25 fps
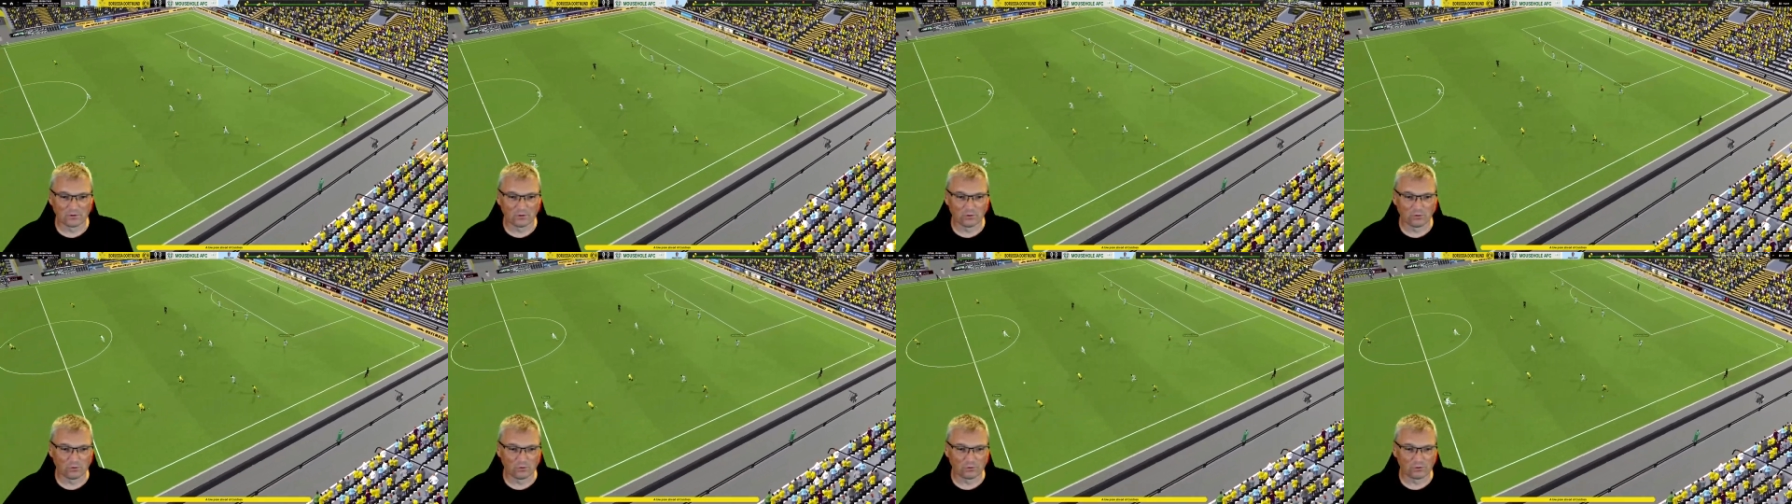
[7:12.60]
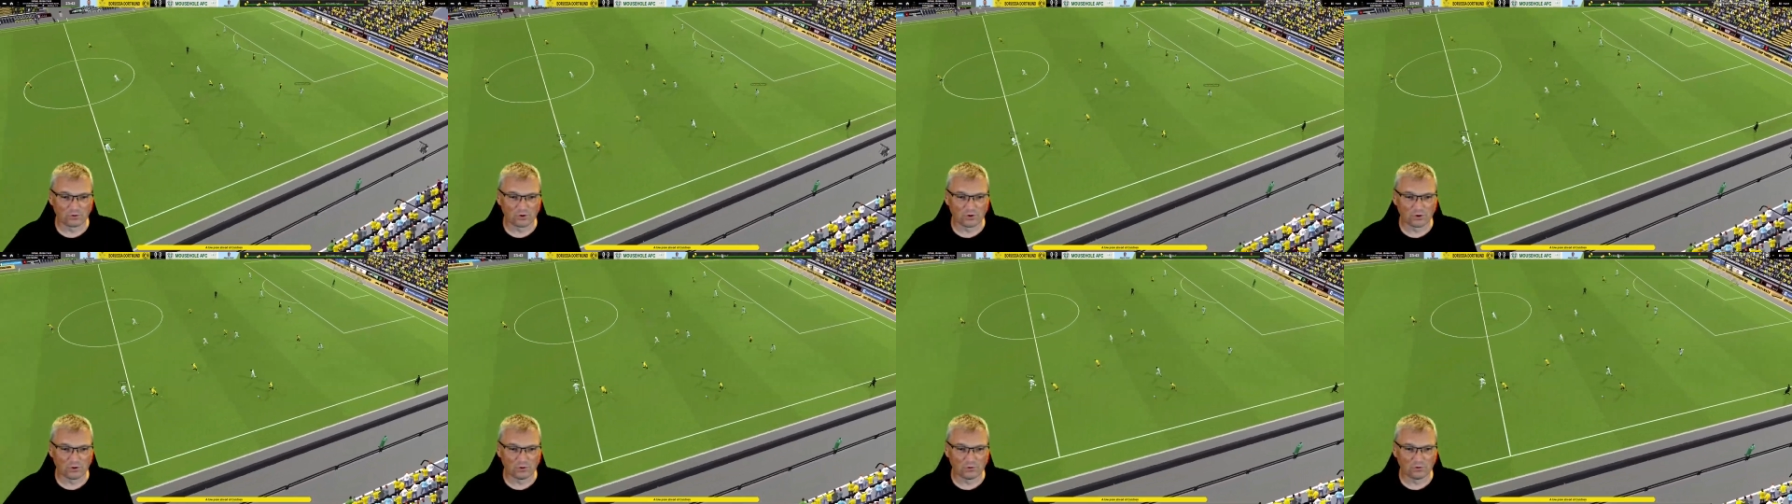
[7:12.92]

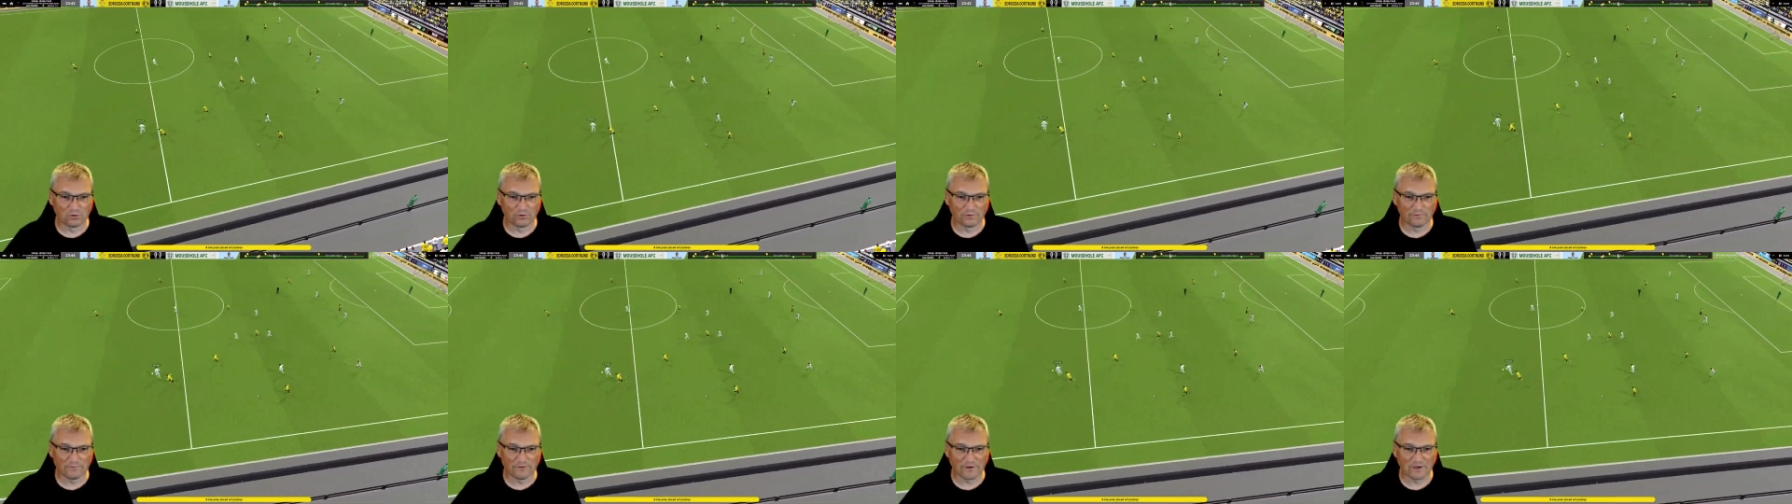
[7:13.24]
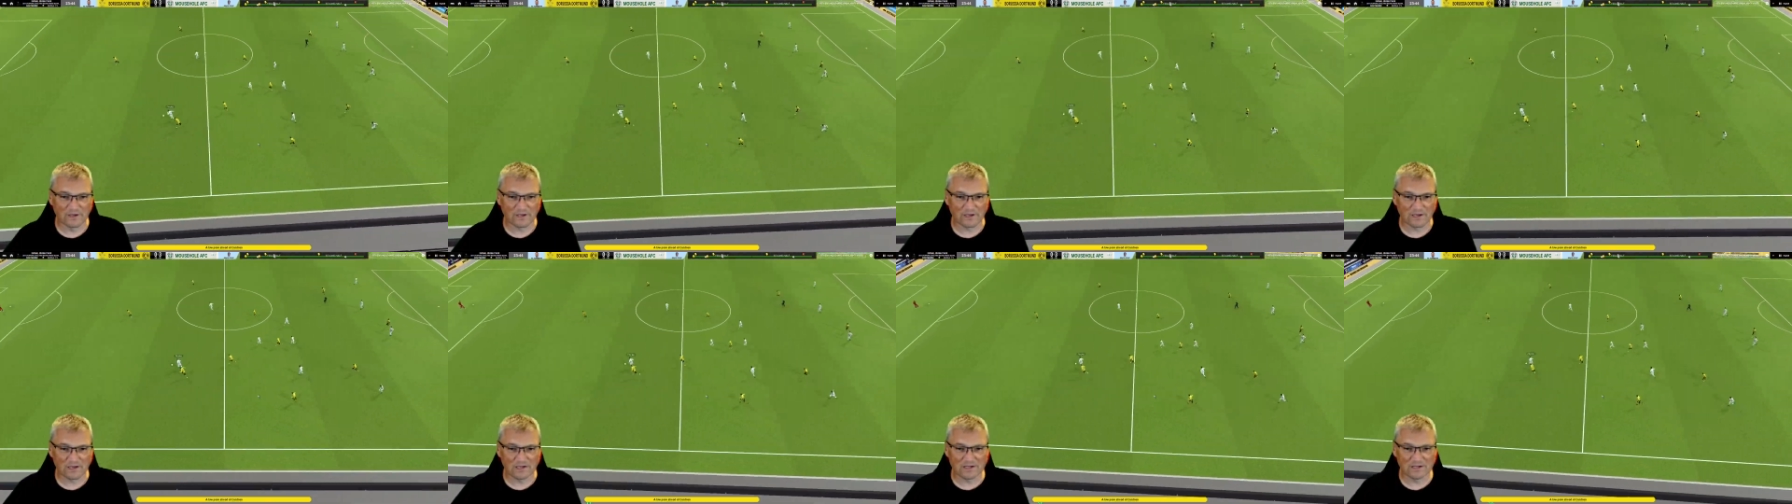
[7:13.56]
Horton Gore,
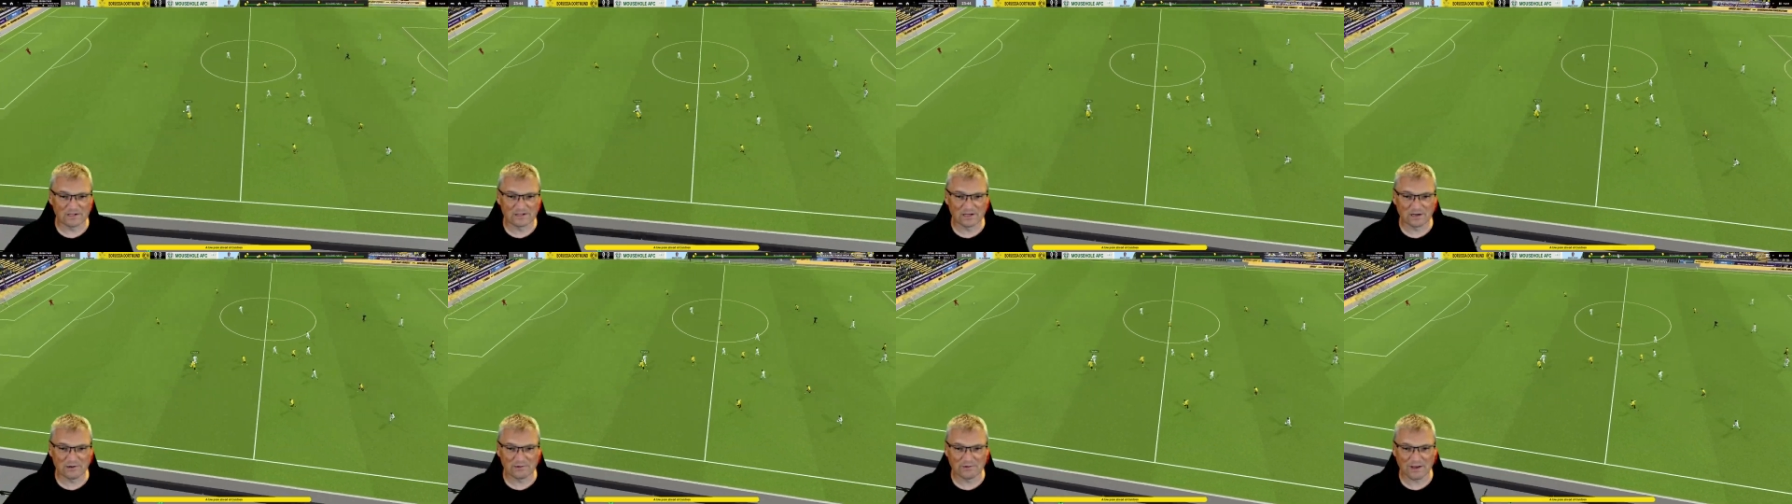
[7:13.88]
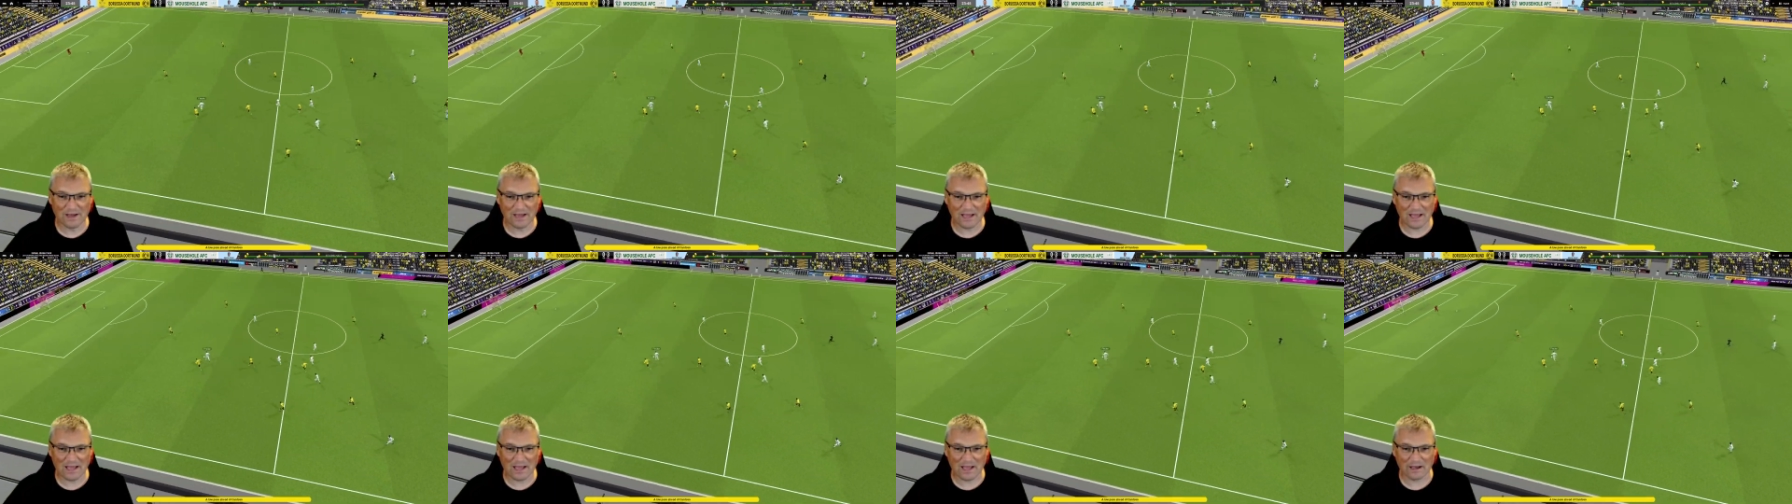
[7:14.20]
Fink in his
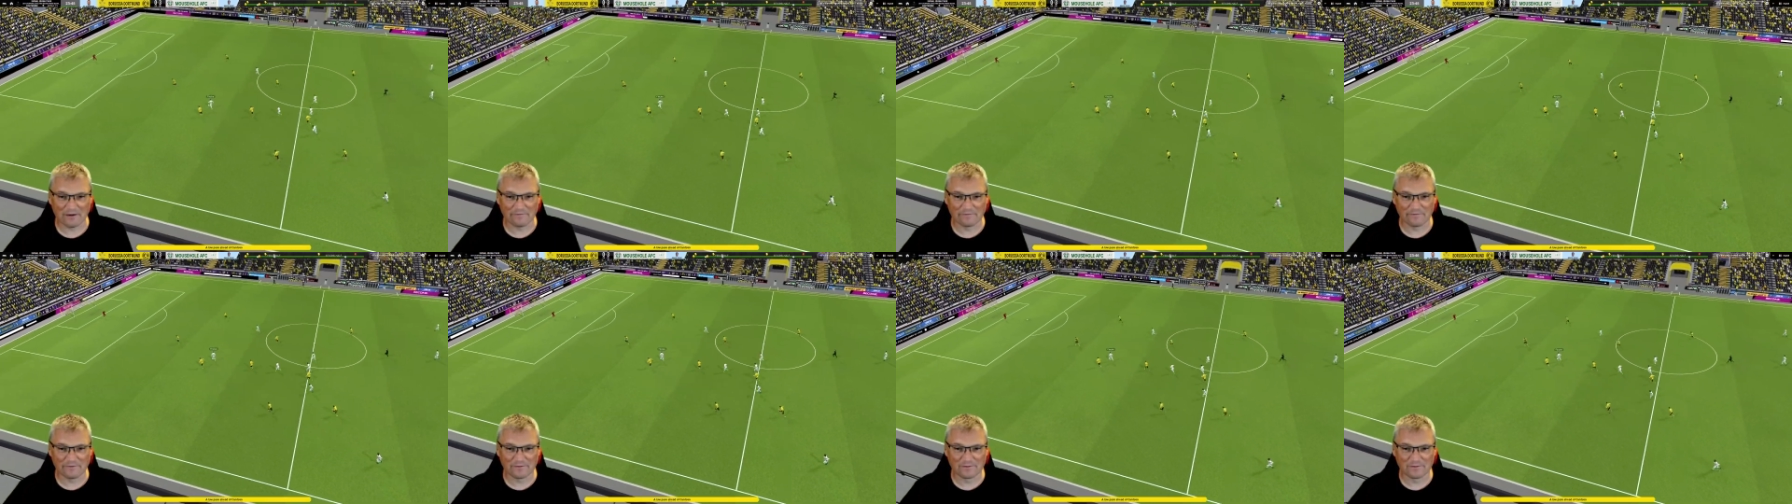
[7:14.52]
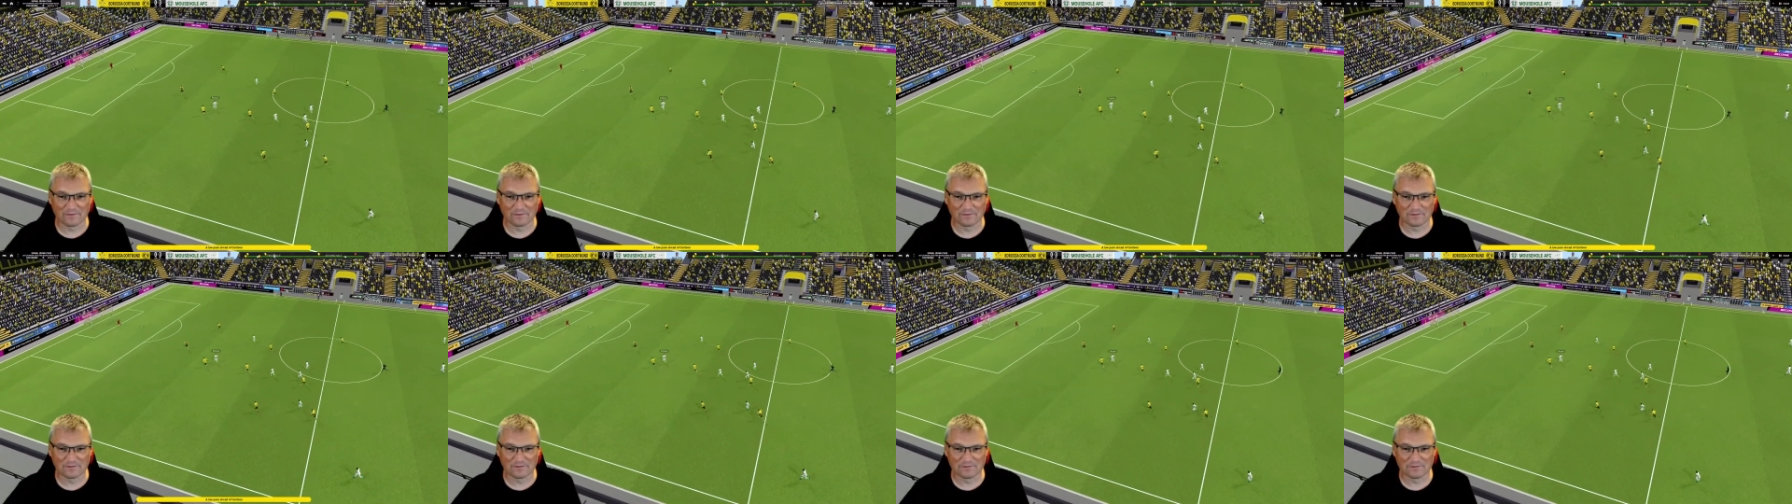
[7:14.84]
own half,